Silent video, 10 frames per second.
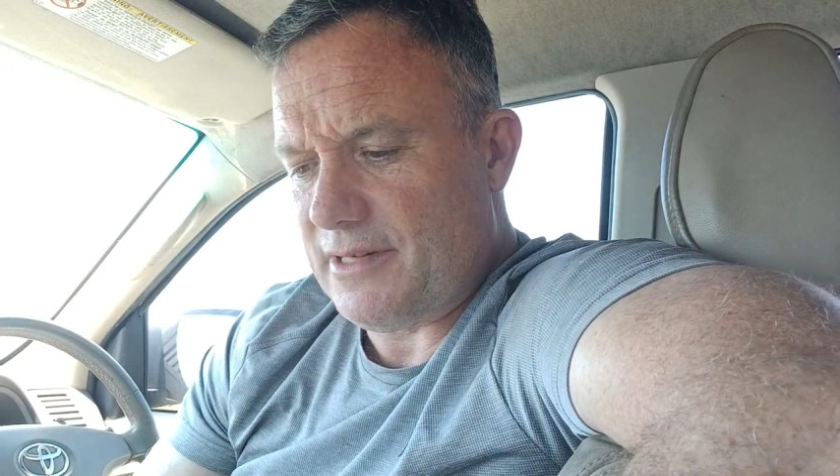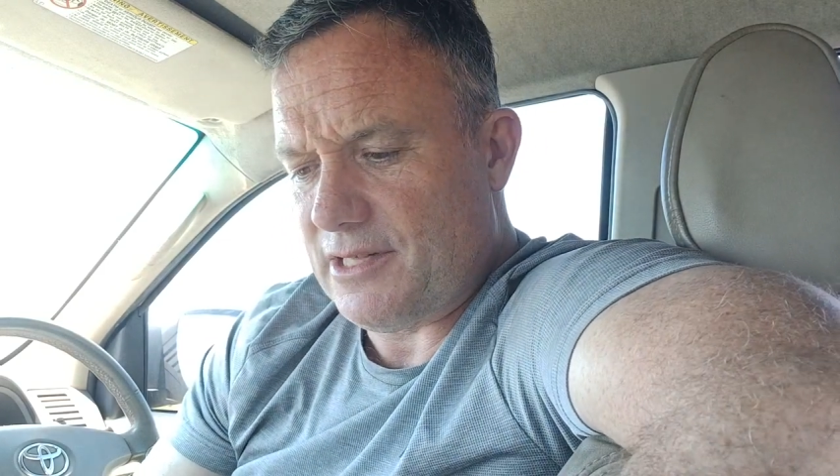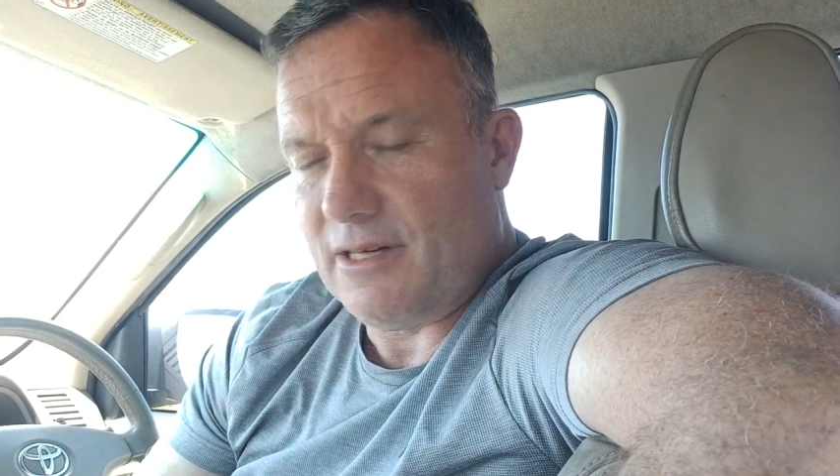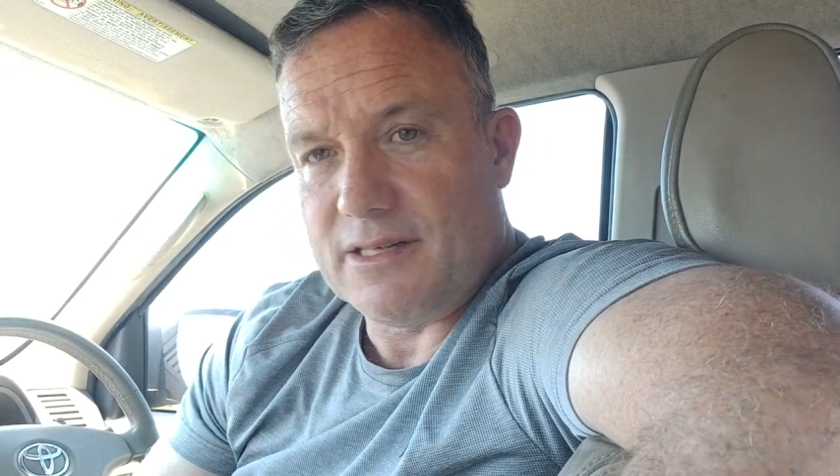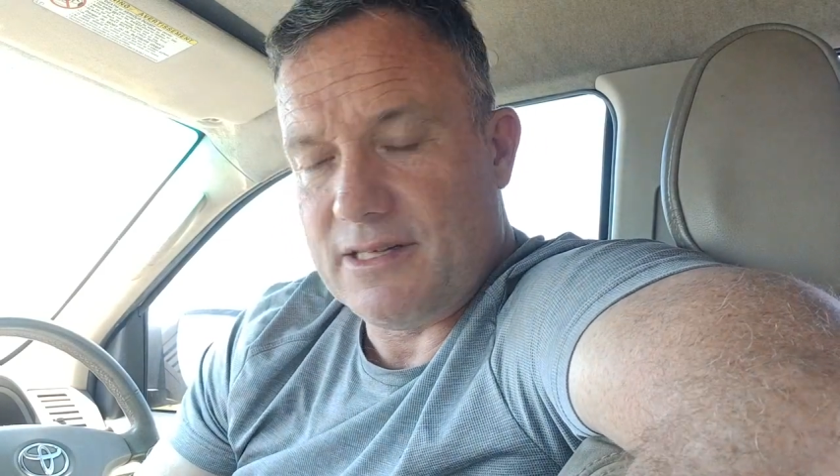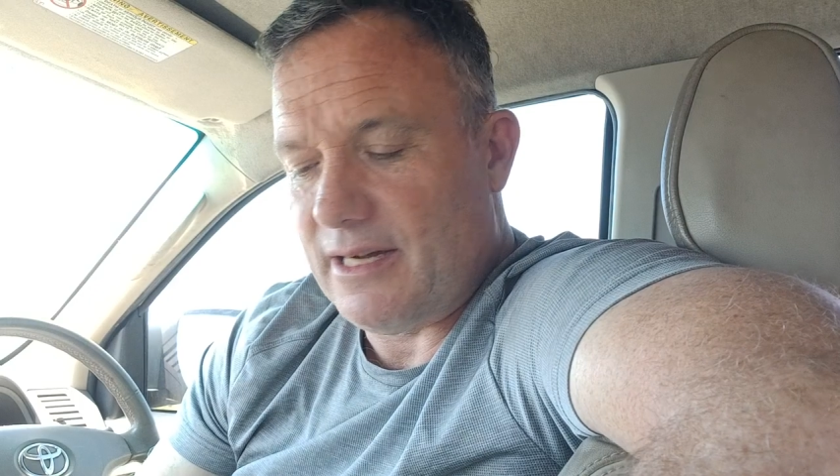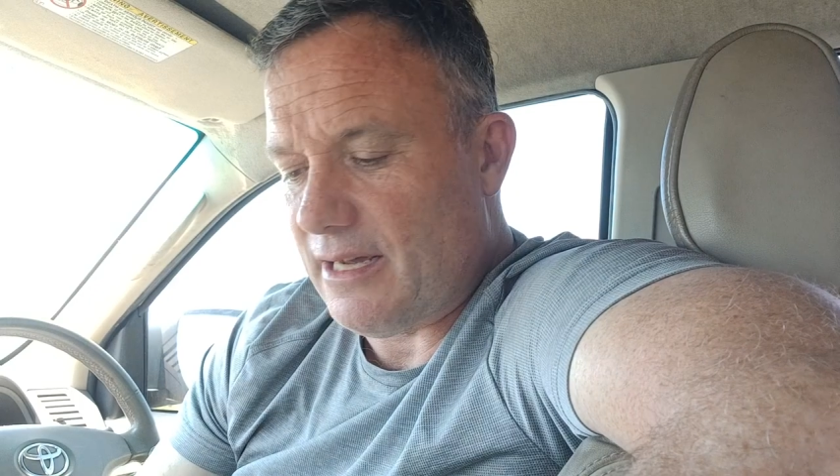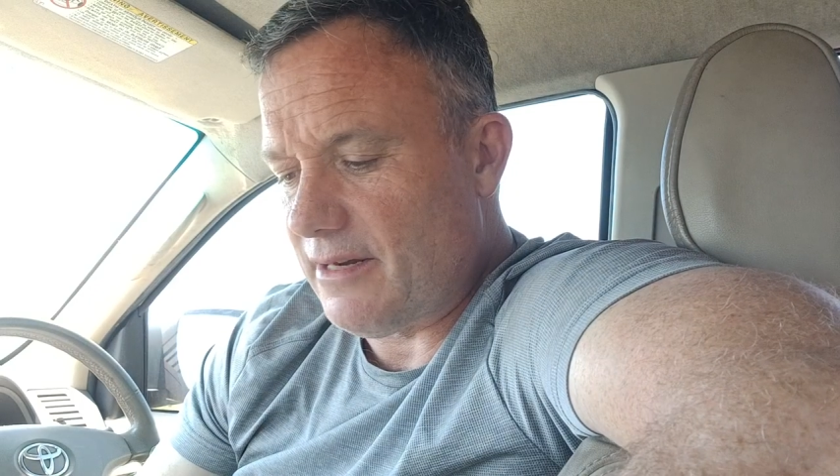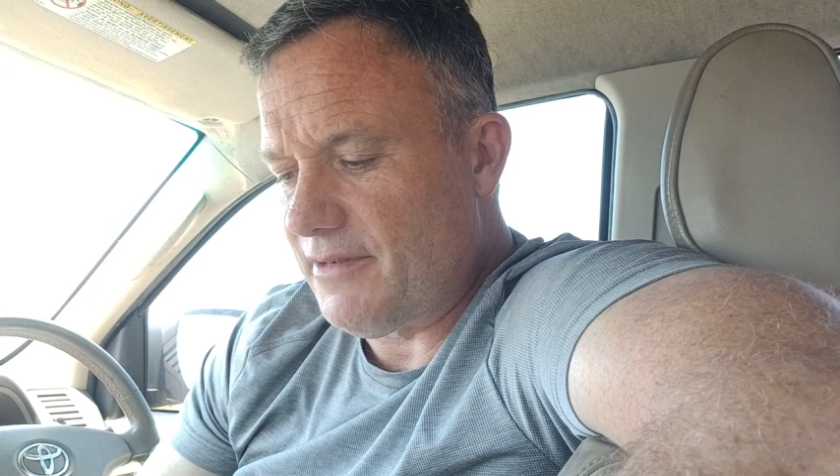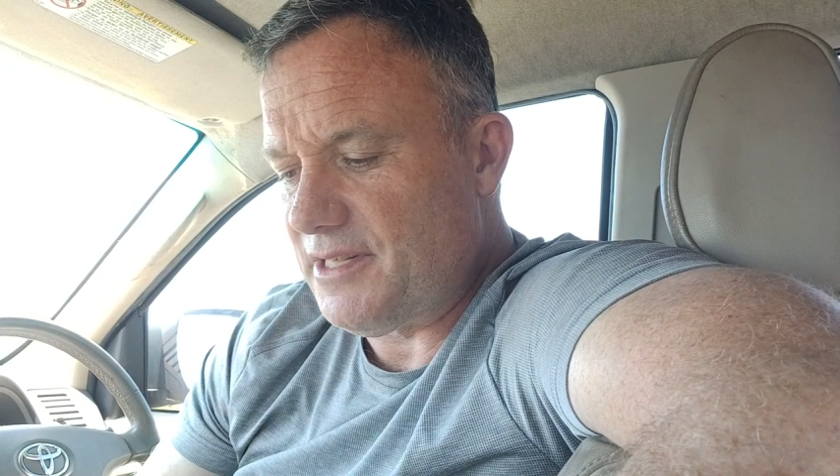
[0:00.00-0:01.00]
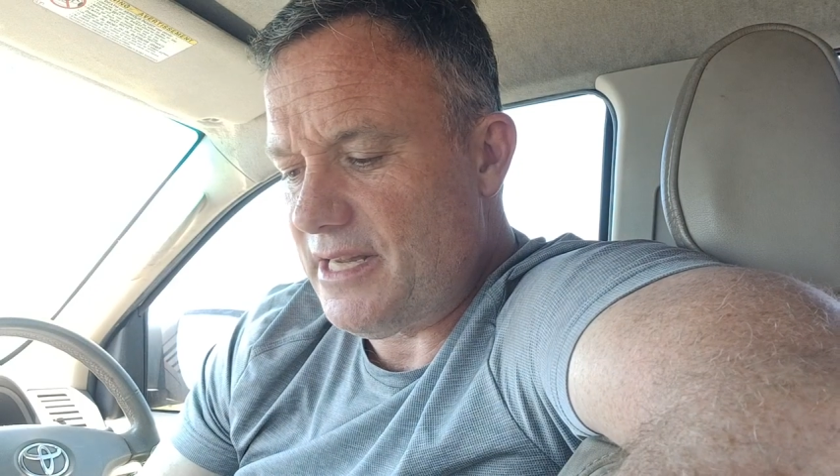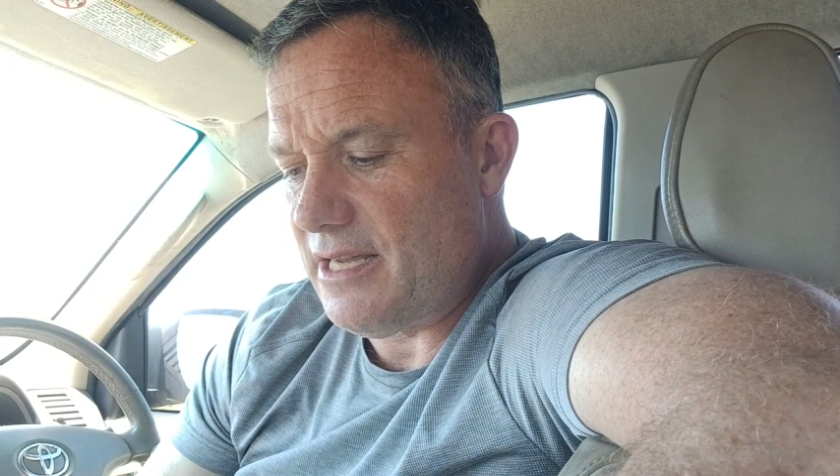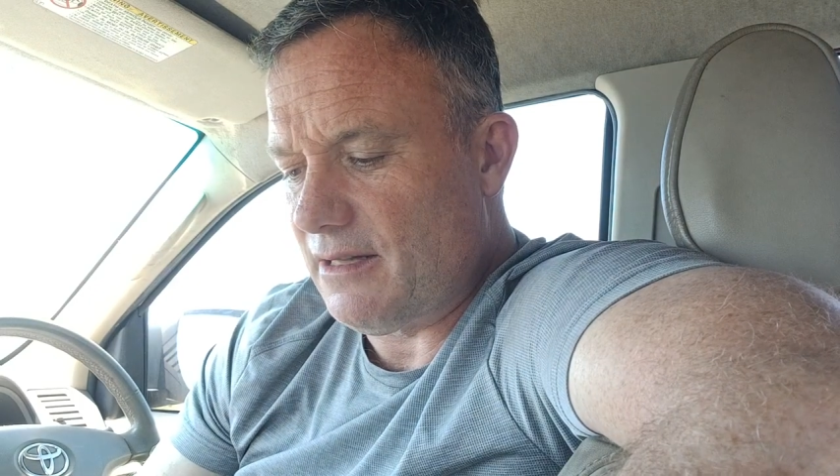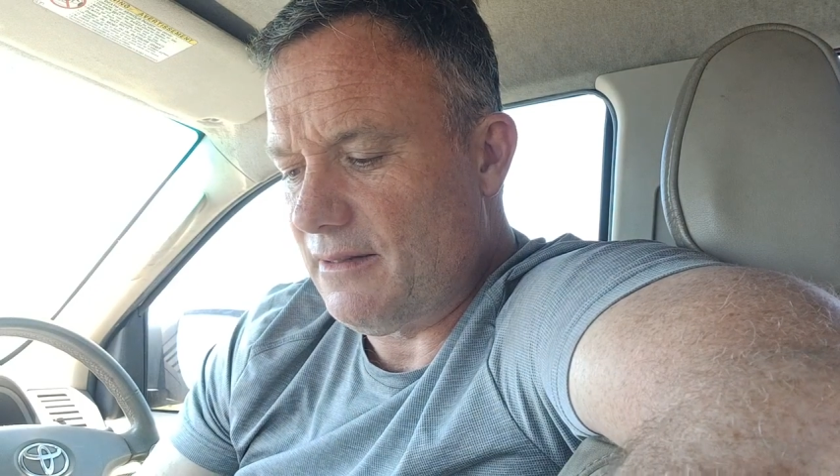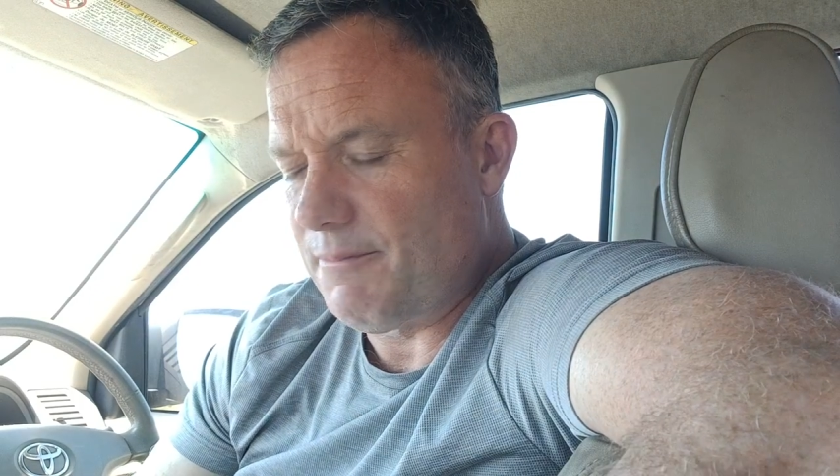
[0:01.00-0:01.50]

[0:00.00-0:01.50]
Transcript: us last night out of Ezekiel.